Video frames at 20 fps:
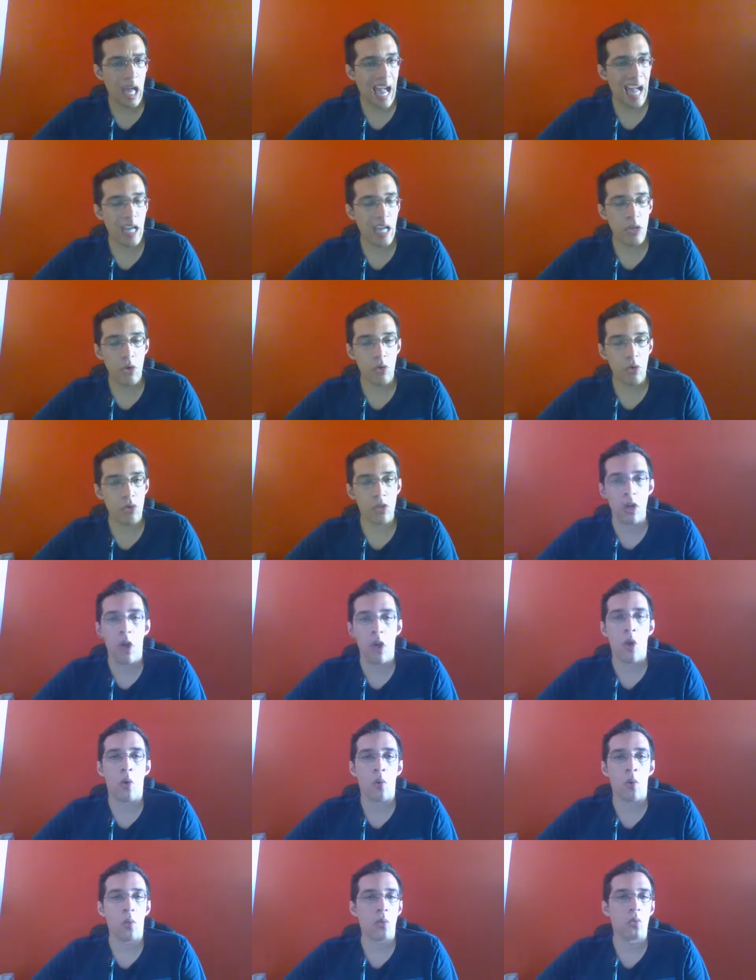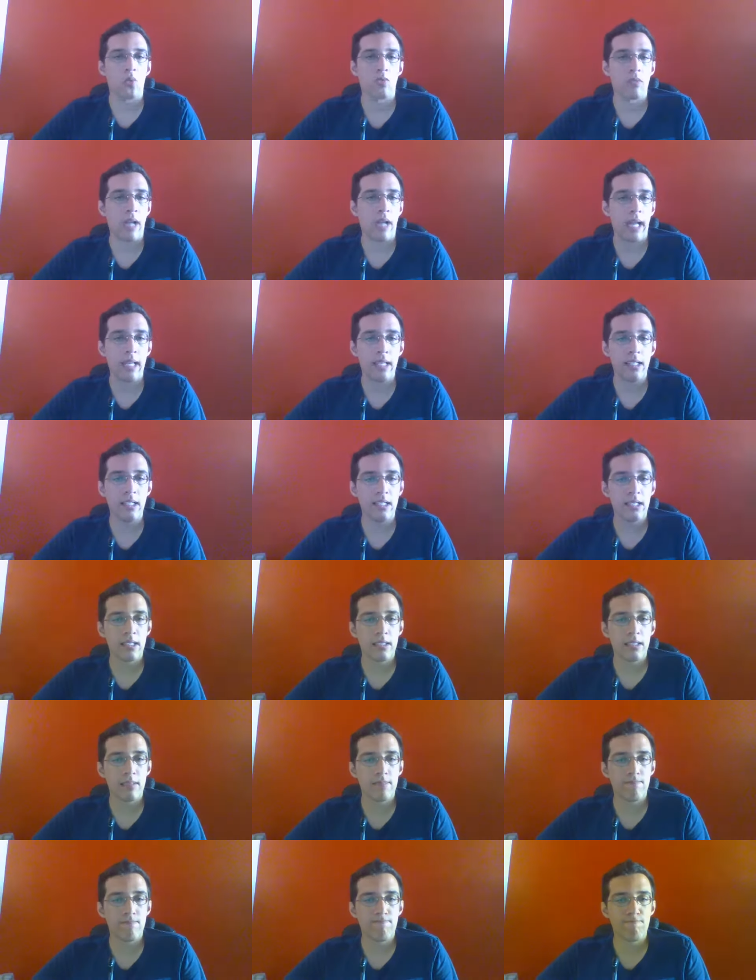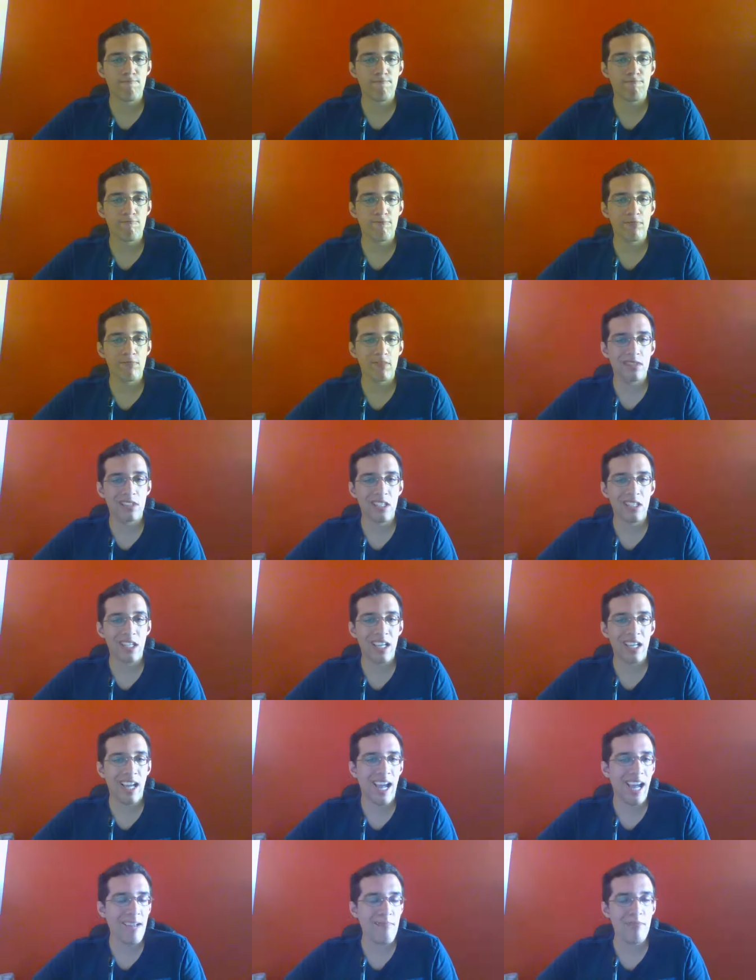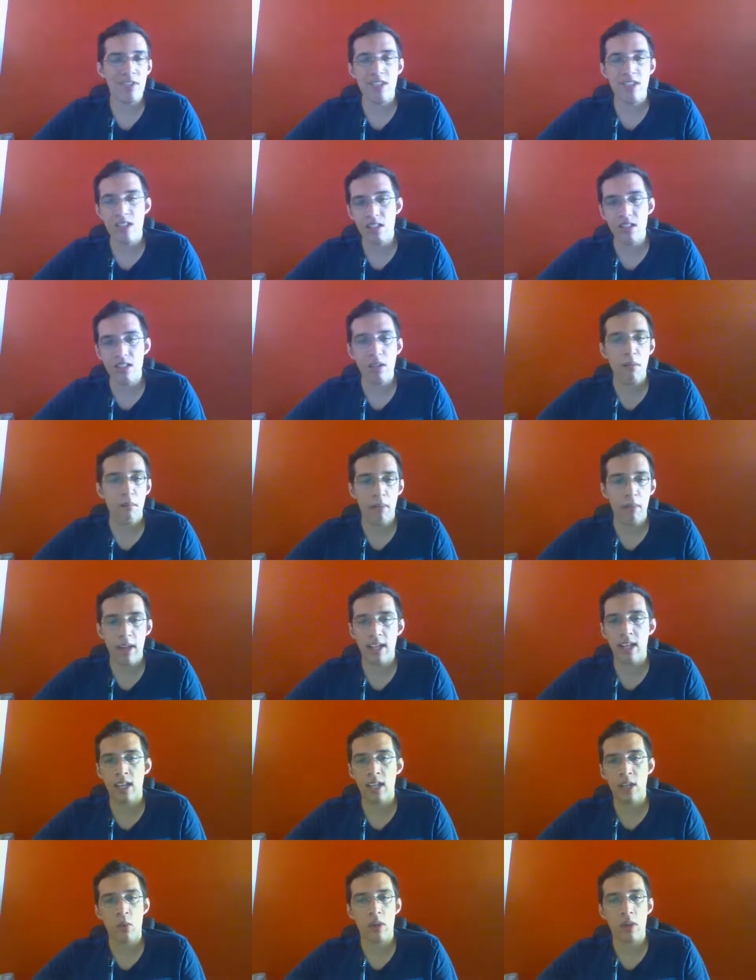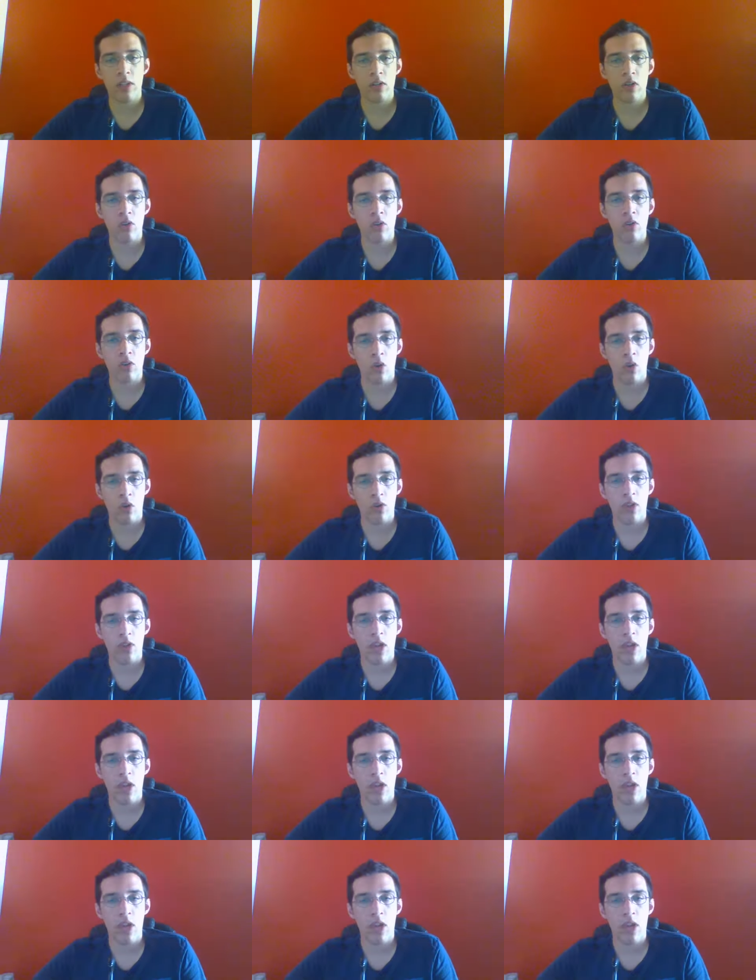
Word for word: I don't know. I, I'm still debating whether or not